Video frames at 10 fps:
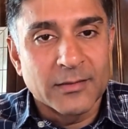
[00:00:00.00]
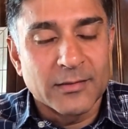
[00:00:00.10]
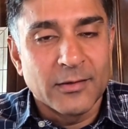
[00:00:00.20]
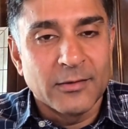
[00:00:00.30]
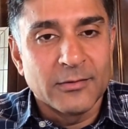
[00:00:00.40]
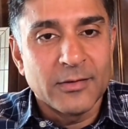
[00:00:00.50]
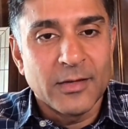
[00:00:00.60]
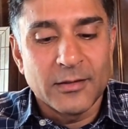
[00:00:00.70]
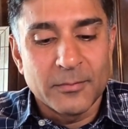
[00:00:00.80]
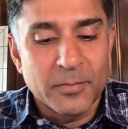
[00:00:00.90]
So
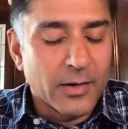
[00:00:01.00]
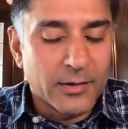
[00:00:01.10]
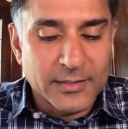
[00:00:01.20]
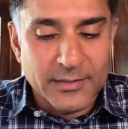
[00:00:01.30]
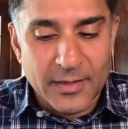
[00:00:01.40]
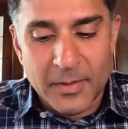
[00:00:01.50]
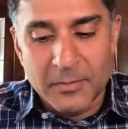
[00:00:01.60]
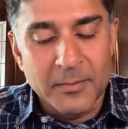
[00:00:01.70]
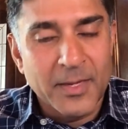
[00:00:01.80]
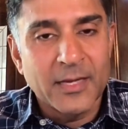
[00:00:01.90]
the progress that I'm
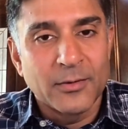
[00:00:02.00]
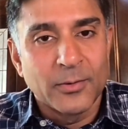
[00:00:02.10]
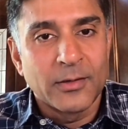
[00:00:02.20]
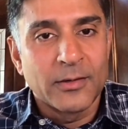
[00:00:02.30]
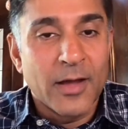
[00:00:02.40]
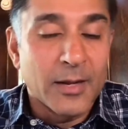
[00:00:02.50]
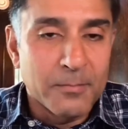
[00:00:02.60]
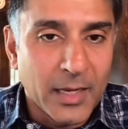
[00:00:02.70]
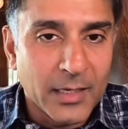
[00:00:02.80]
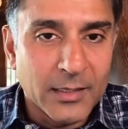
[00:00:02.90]
able to make or not
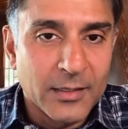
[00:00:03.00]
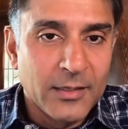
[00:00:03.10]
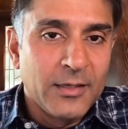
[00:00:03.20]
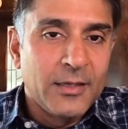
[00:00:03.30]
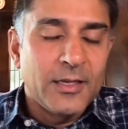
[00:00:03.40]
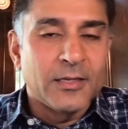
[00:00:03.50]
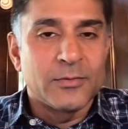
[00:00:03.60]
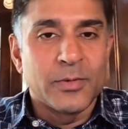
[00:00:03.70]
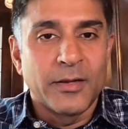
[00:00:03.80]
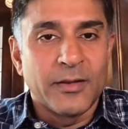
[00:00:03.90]
make
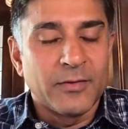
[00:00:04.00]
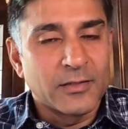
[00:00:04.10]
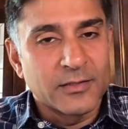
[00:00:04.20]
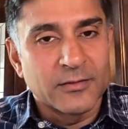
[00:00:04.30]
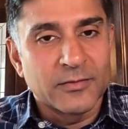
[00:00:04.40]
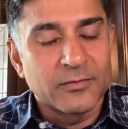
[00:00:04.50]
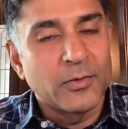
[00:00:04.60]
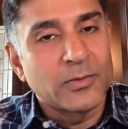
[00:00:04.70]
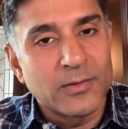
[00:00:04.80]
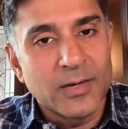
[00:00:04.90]
is really a function of the
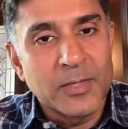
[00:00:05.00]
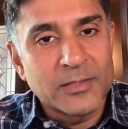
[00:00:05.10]
folks around me.